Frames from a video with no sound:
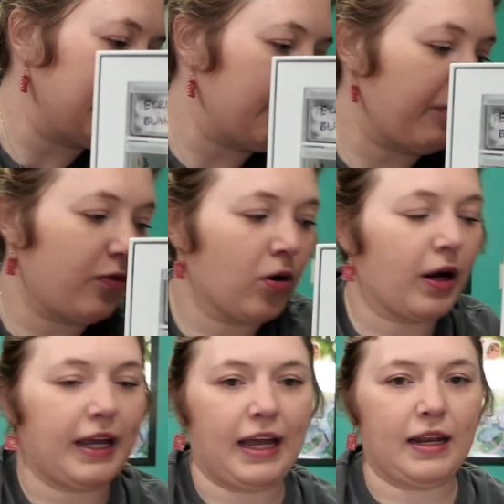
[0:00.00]
seen it
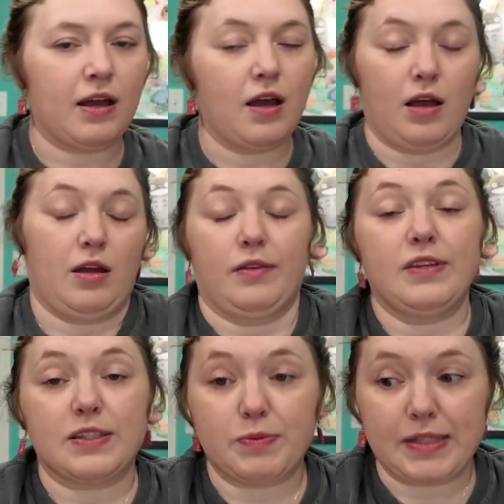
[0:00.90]
before. Again,
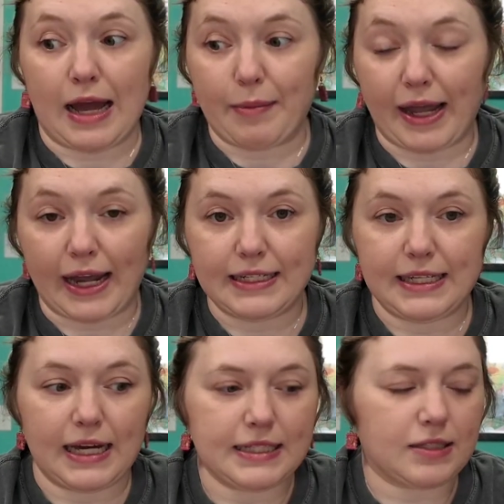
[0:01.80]
this was not my
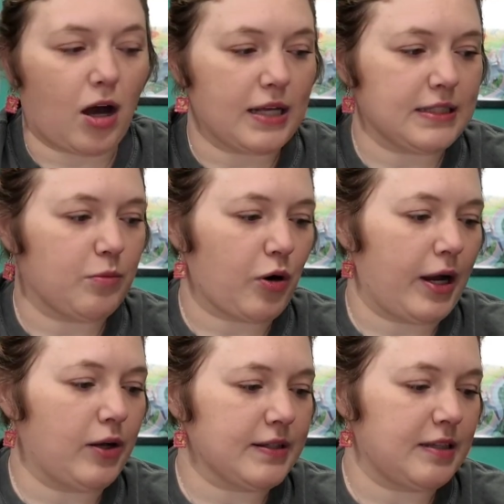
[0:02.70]
idea. I saw it somewhere
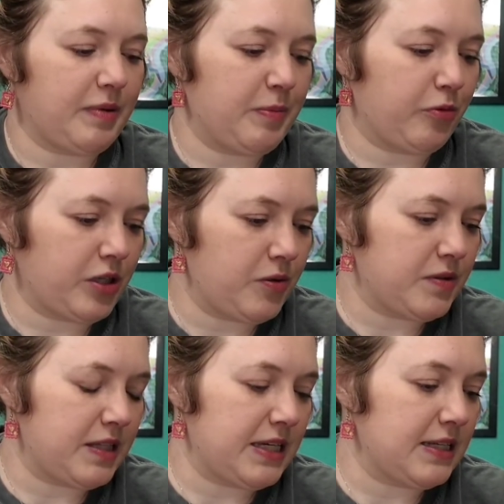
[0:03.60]
else that people
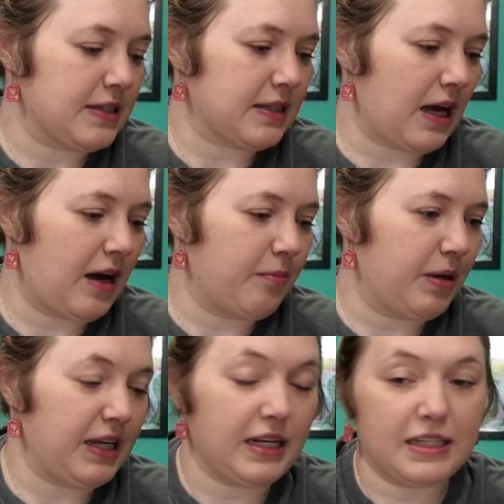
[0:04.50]
use these,
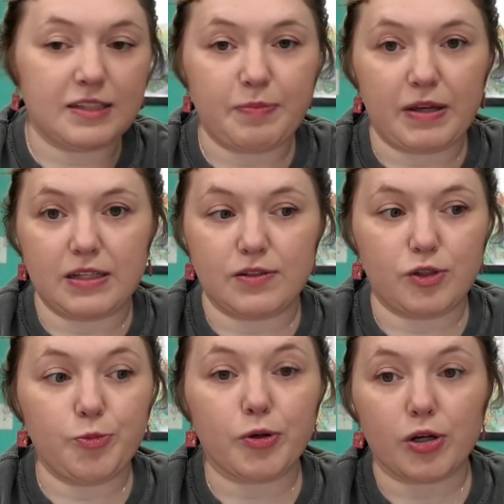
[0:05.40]
but it has been
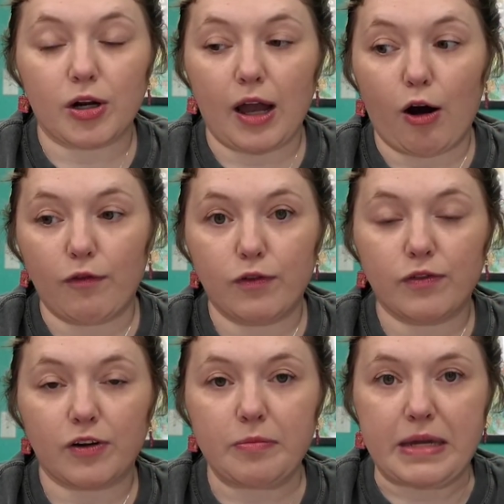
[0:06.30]
super helpful
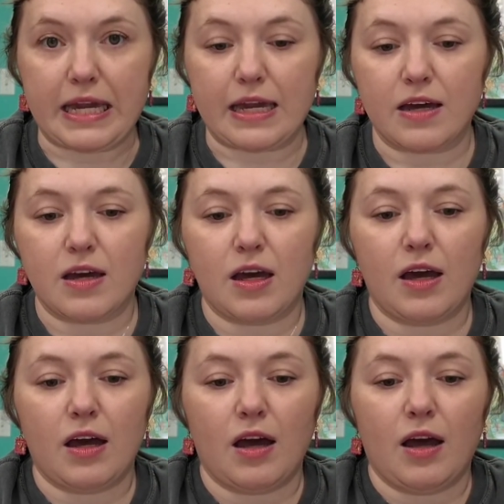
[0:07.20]
for me
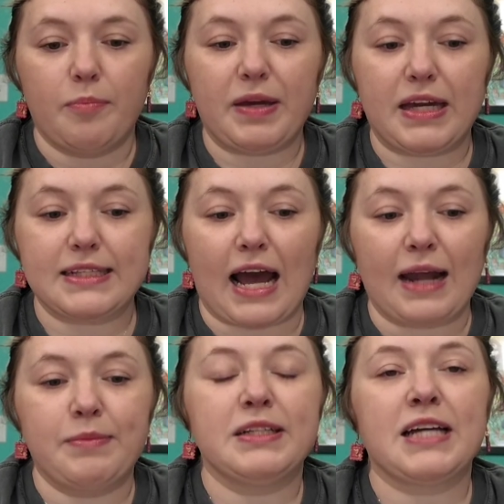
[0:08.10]
because
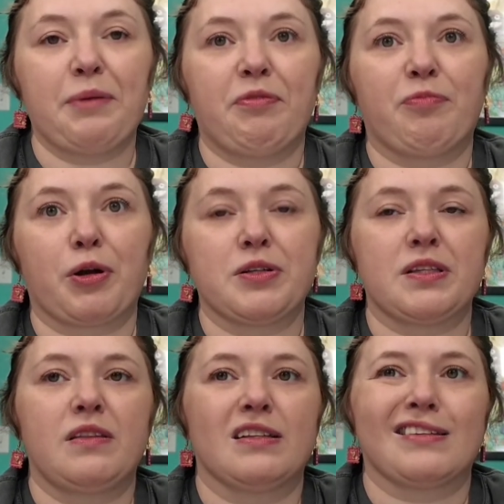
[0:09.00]
I'm the type of
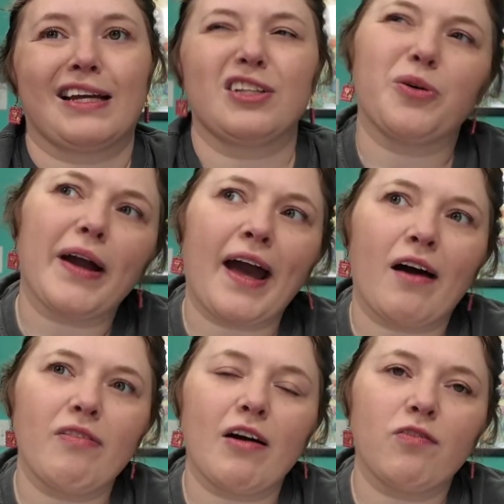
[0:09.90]
person that's like, do I
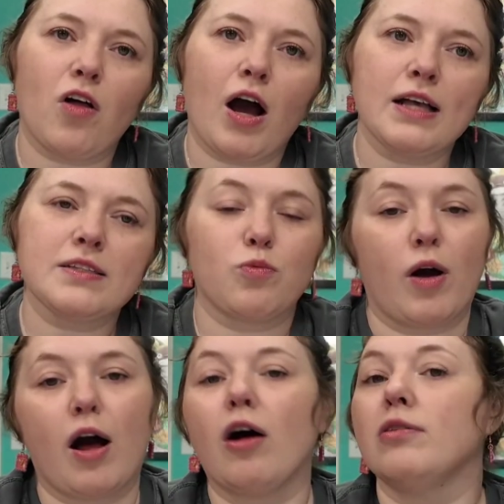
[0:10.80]
have that floss?
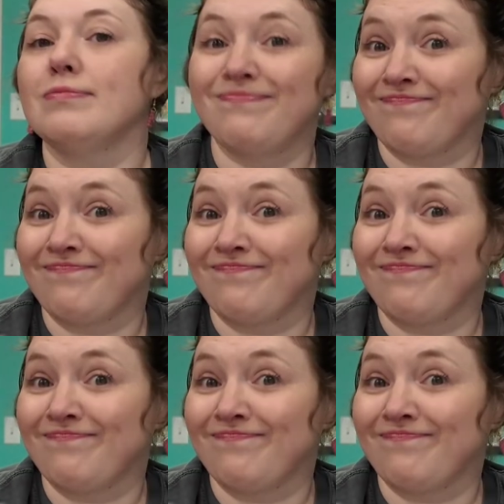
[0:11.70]
Well,